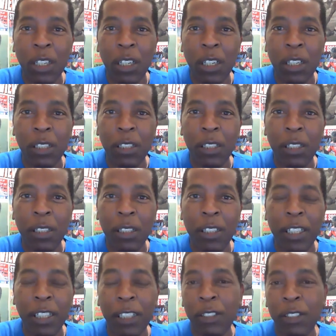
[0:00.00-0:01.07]
and
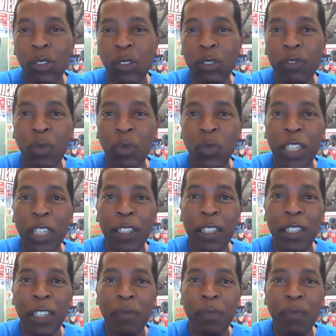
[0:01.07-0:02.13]
let us know from where he
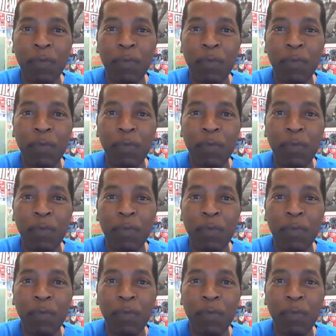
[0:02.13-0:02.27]
came.